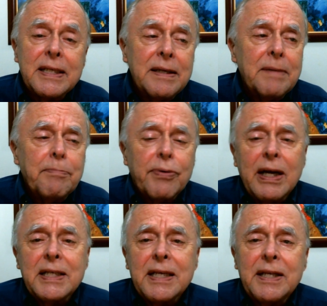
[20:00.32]
and the
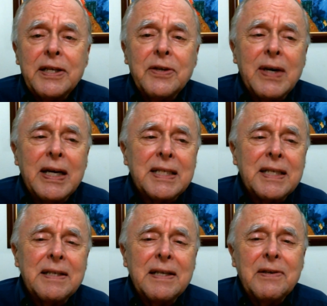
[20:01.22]
press in the U.S.
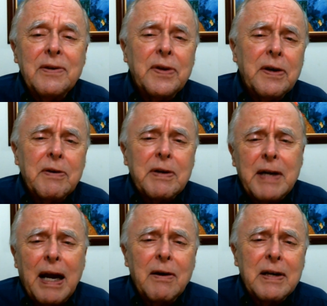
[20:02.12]
and then their
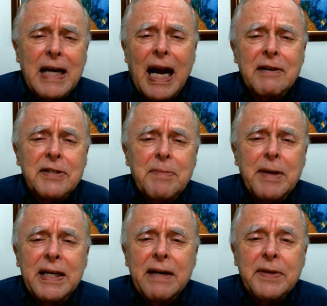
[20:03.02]

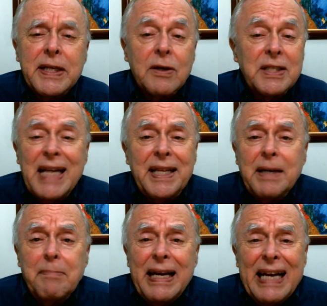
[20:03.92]
congressmen and everything else. Not
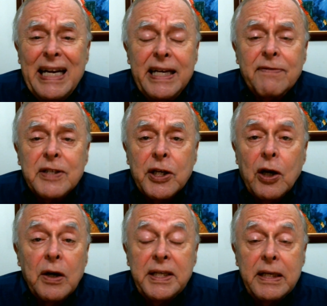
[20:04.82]
that it made any difference at
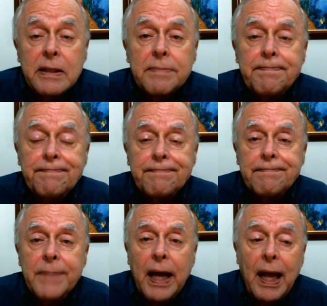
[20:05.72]
all. It didn't.
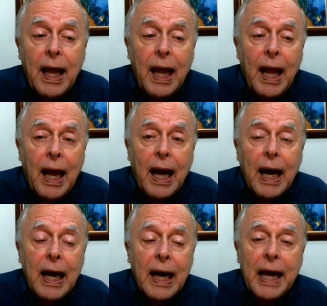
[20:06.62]

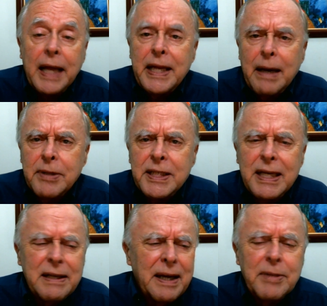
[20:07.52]
And the
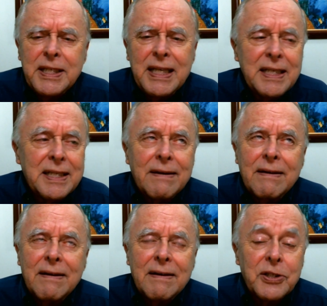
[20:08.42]
embassies,
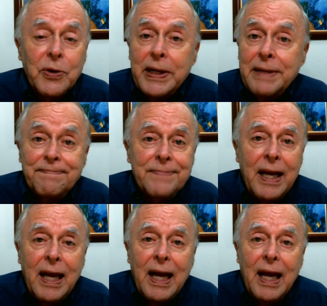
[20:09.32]
sorry,
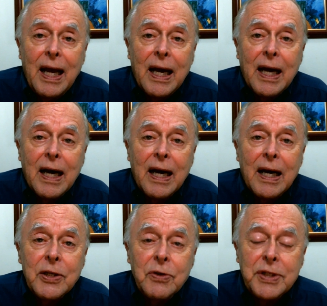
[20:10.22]

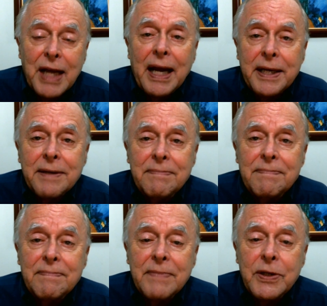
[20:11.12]
you signed.
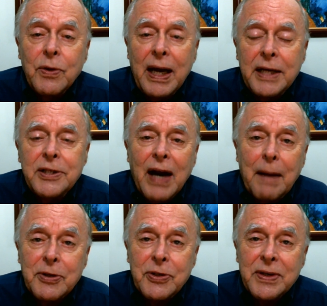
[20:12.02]
You had your
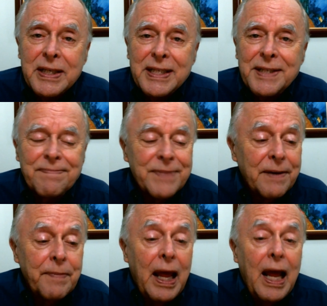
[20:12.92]
opportunities. You
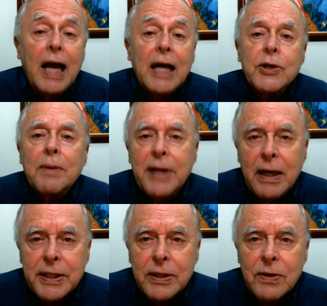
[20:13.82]
know? So I'm
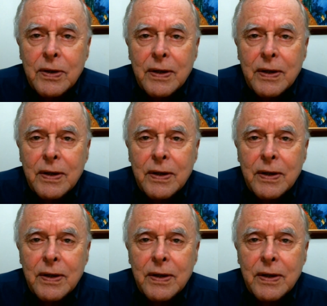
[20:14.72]
telling you,